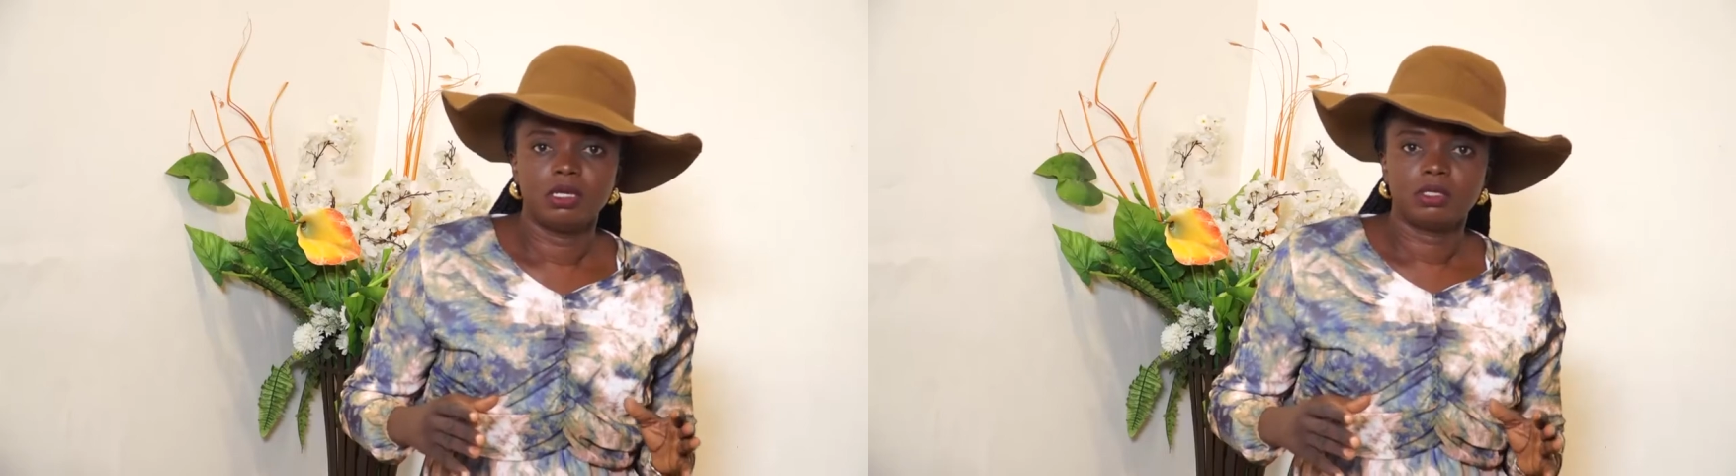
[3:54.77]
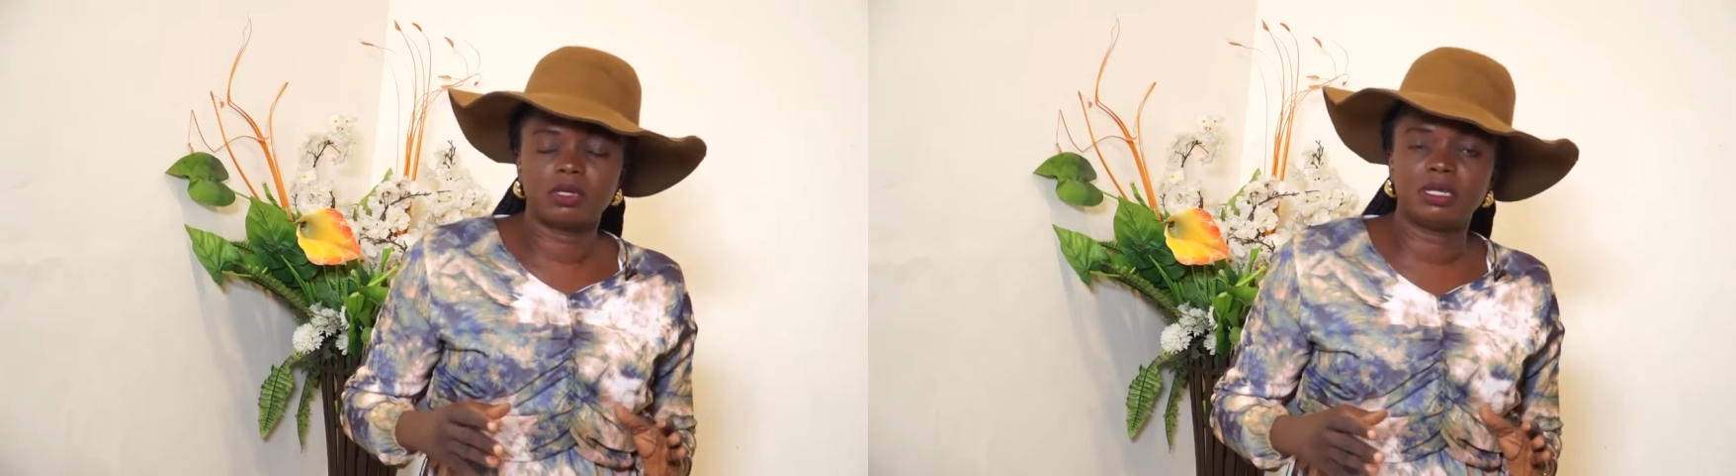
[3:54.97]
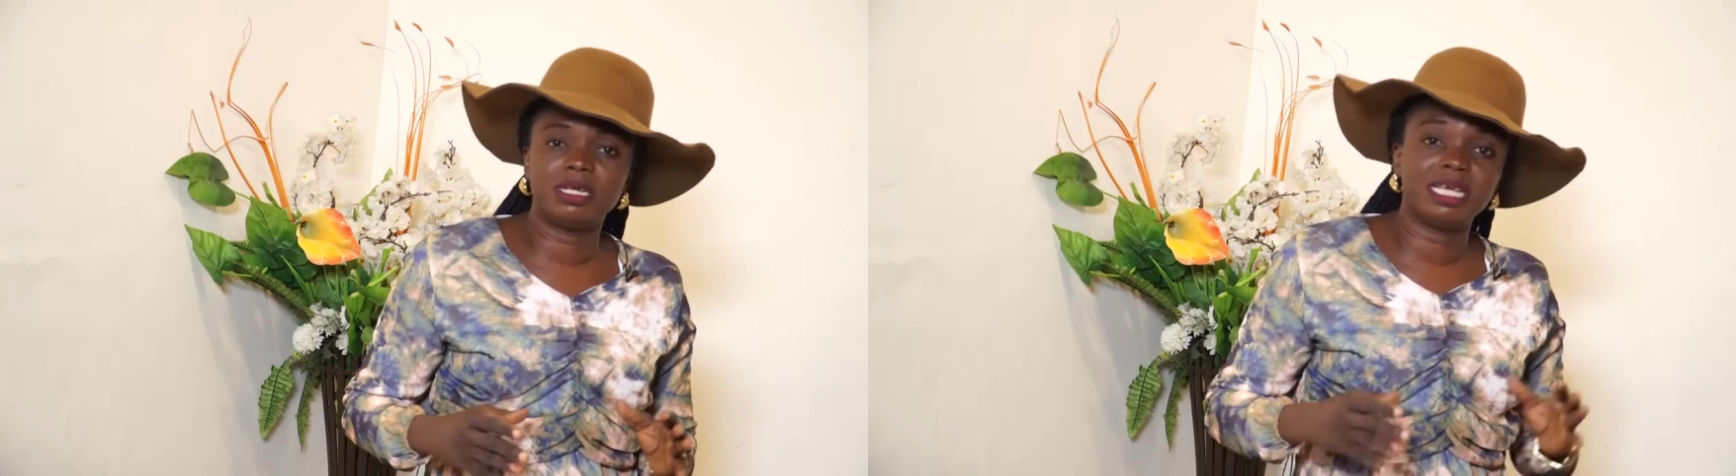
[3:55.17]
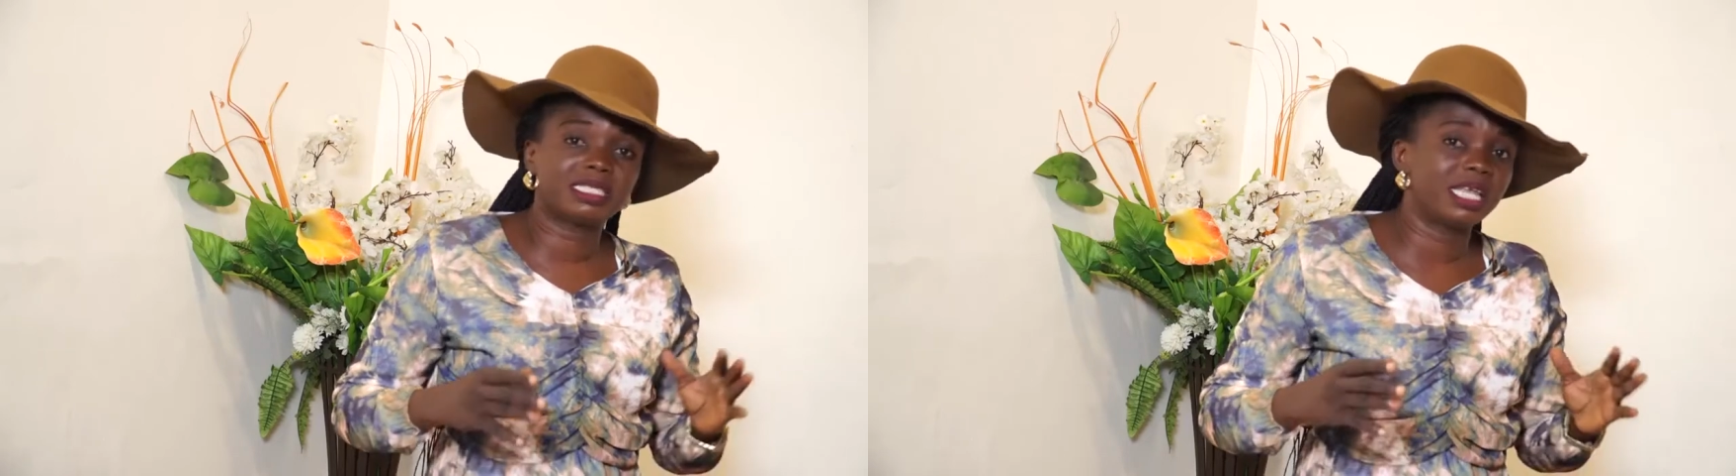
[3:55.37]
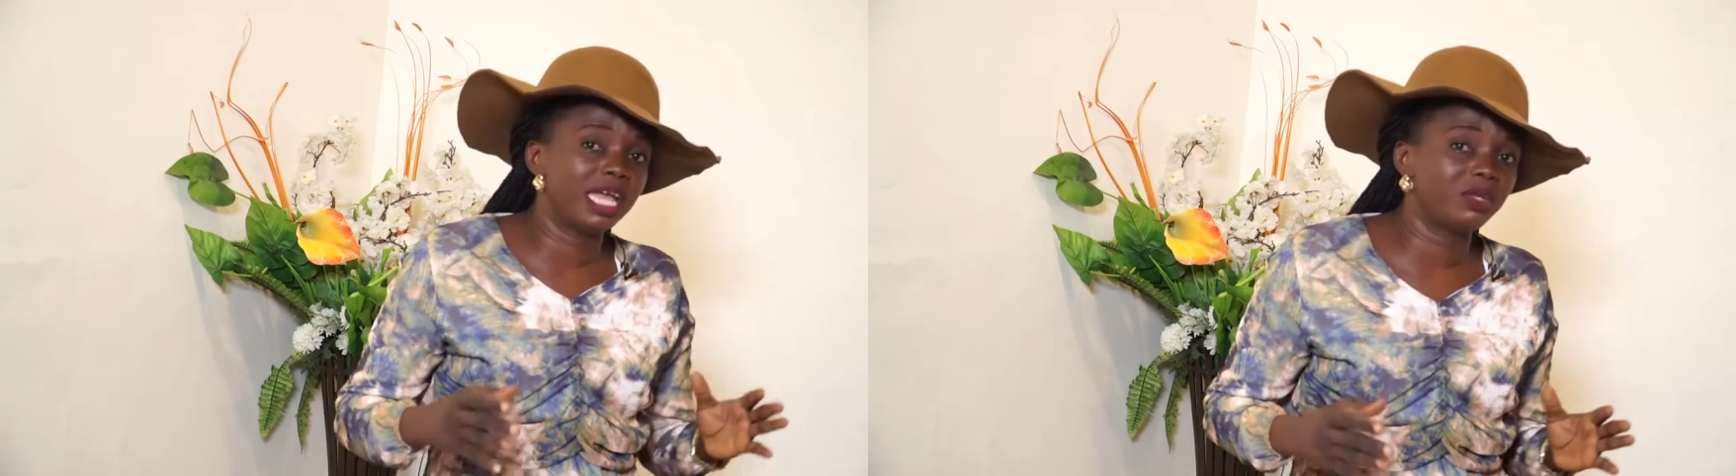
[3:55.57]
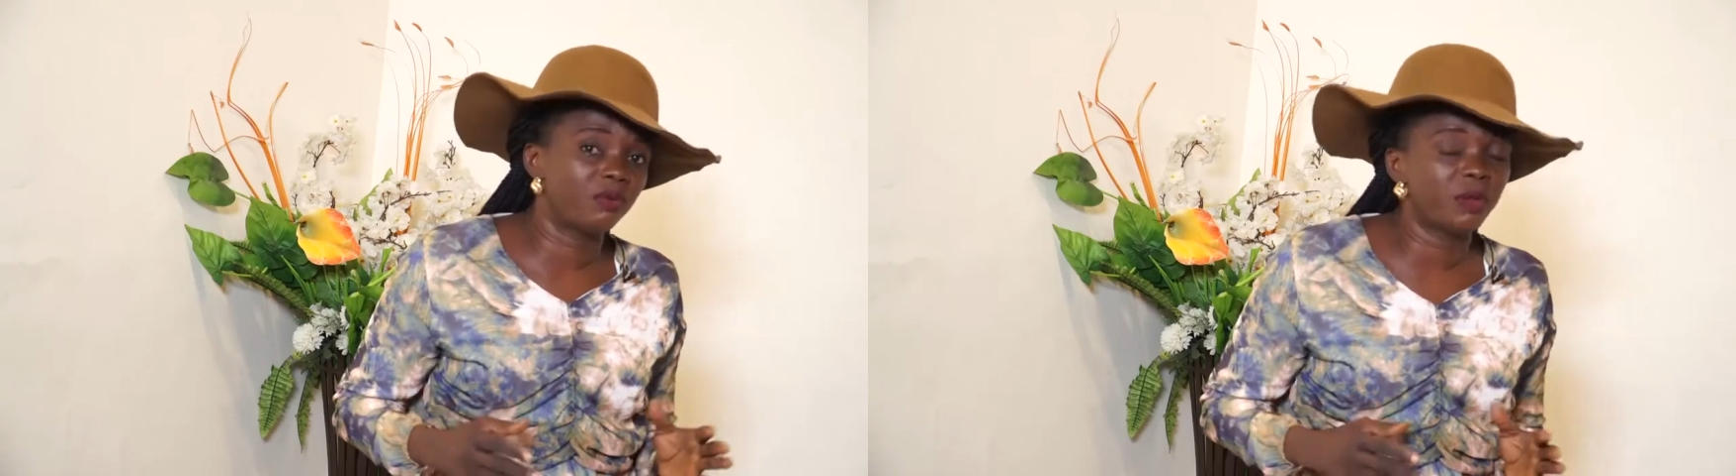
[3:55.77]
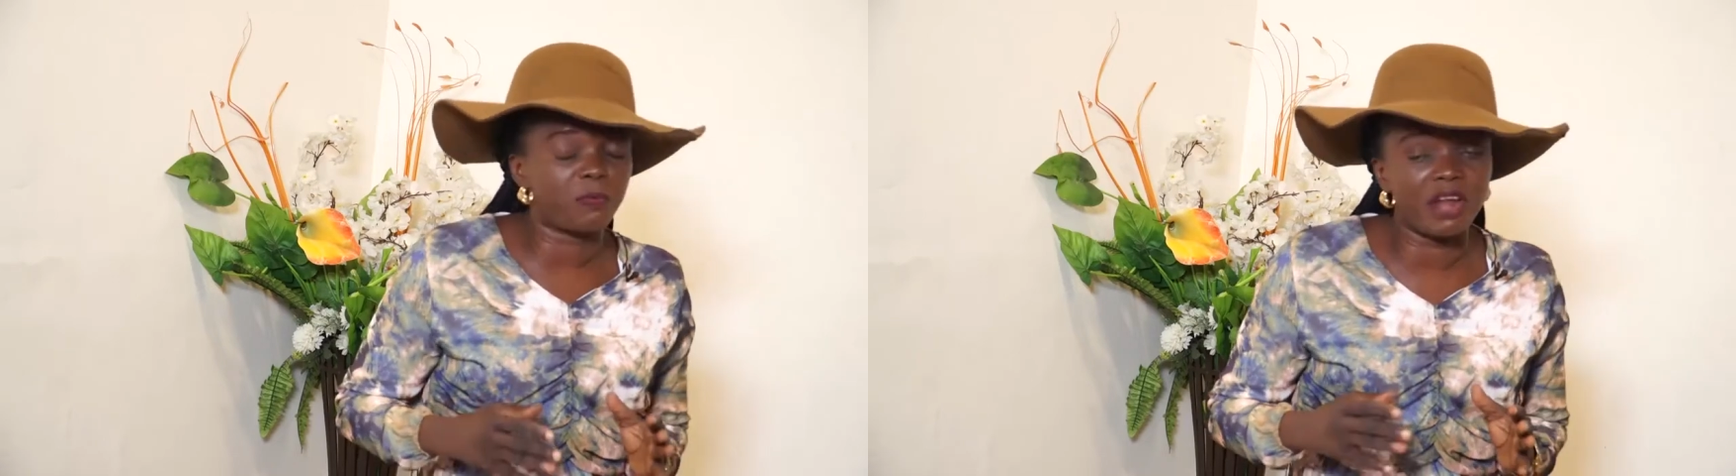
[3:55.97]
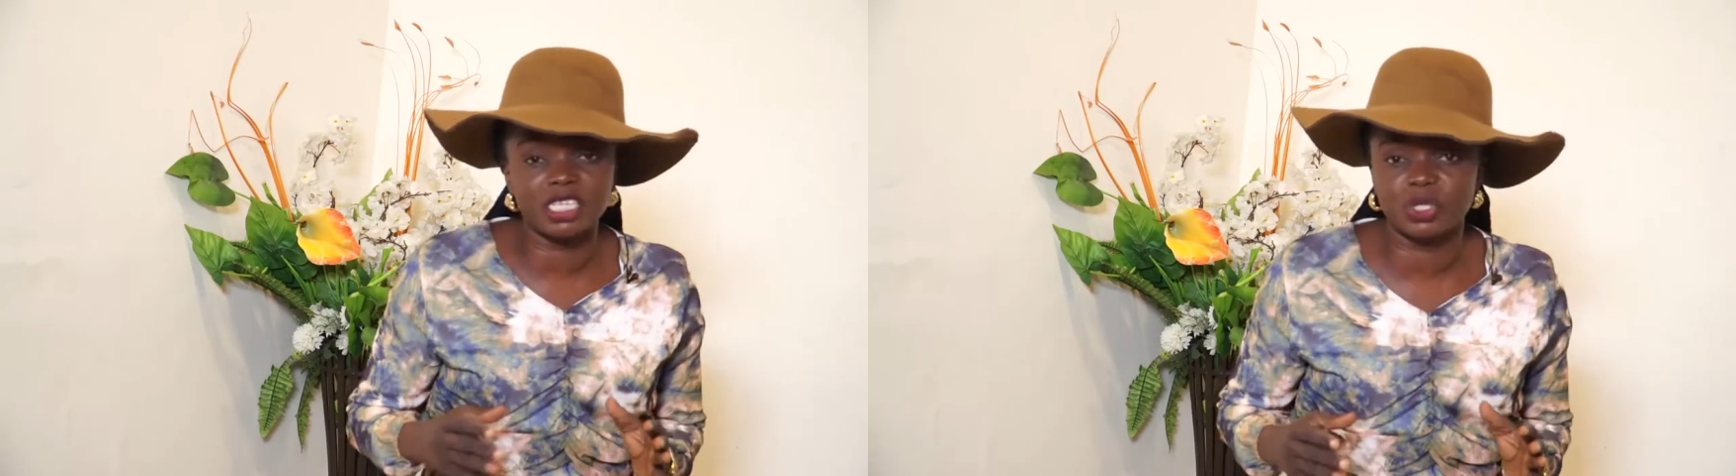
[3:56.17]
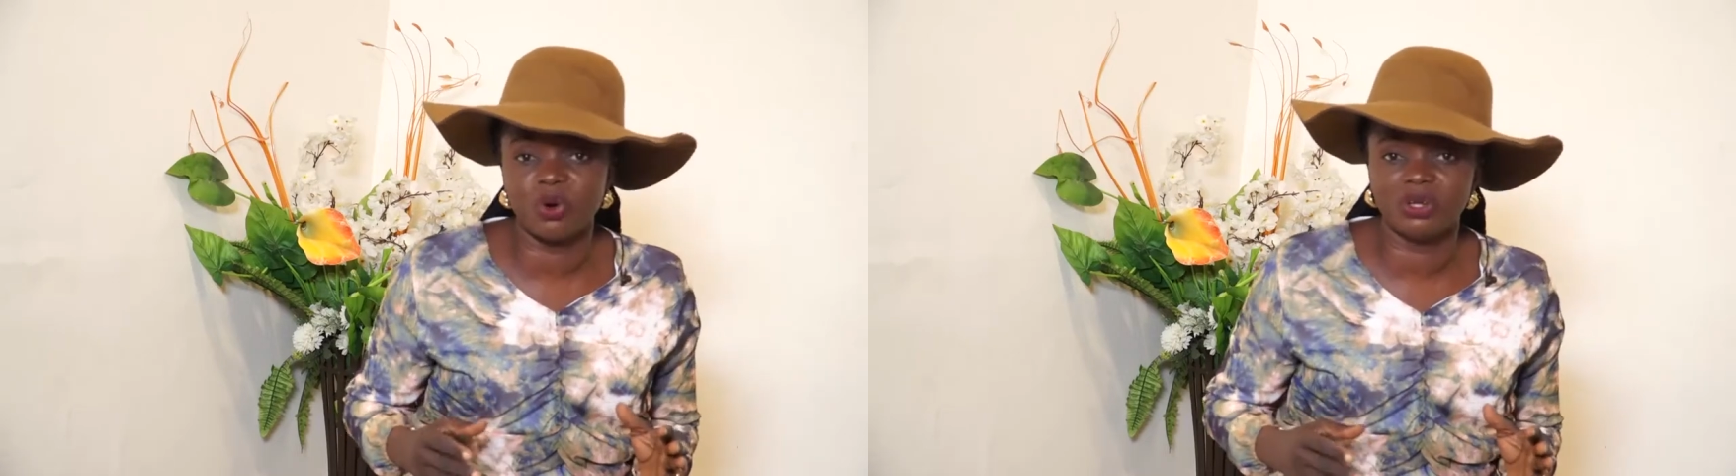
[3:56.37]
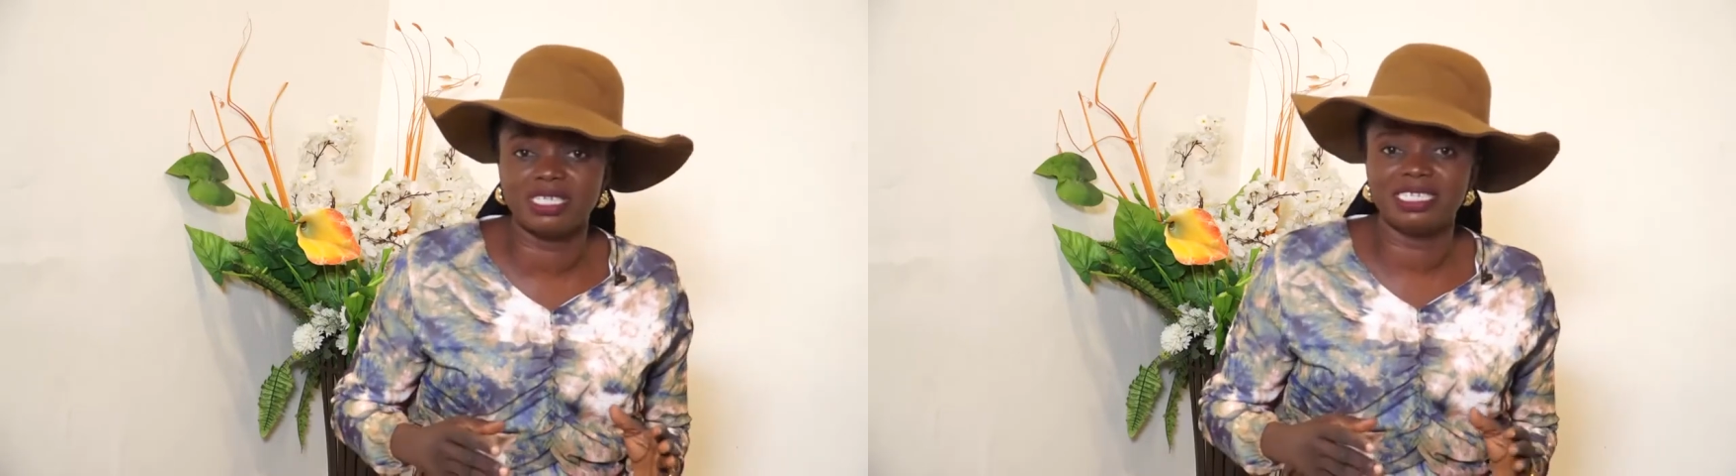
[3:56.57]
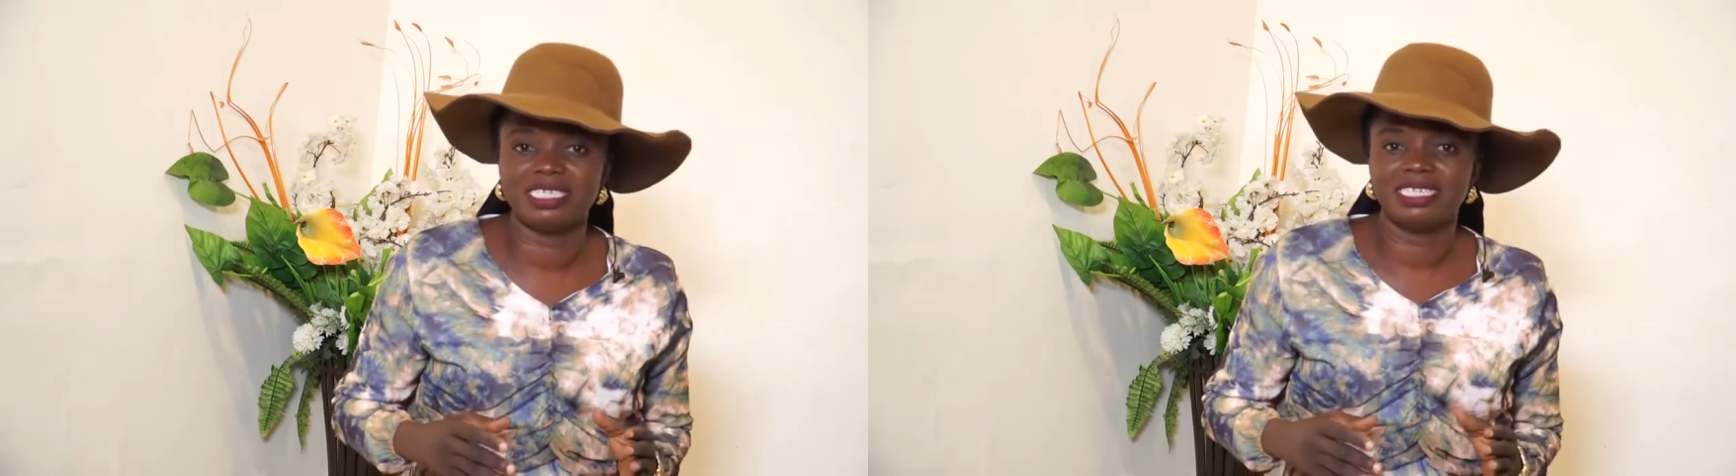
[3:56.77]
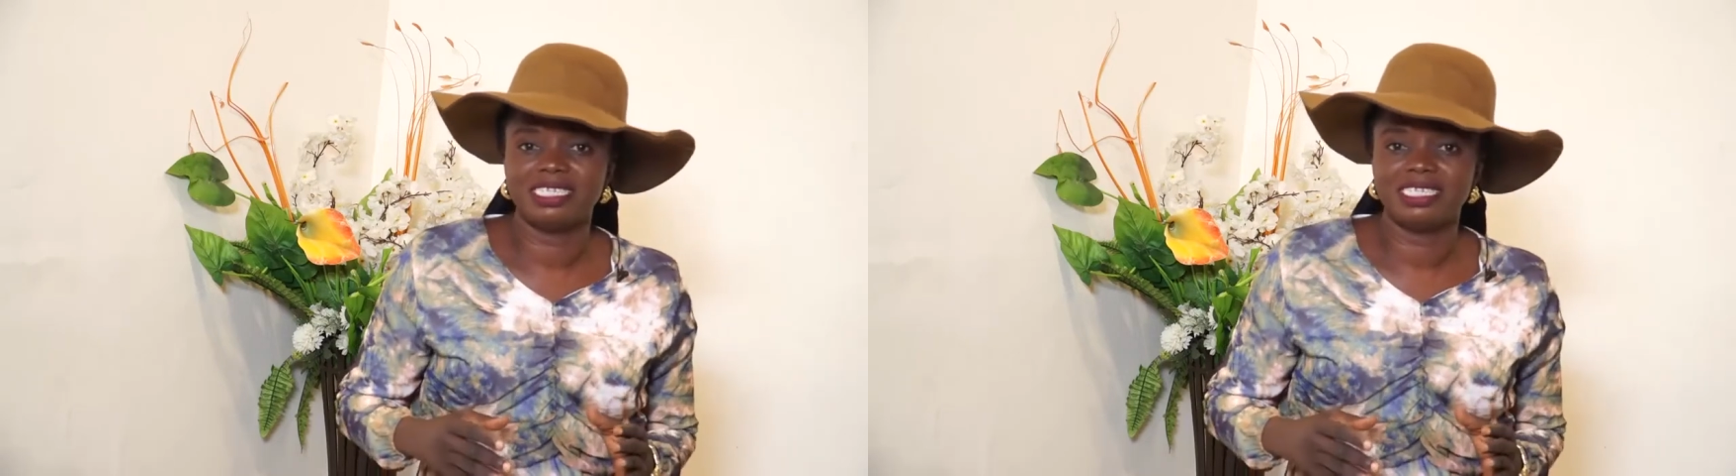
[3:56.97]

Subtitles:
So another sign of depression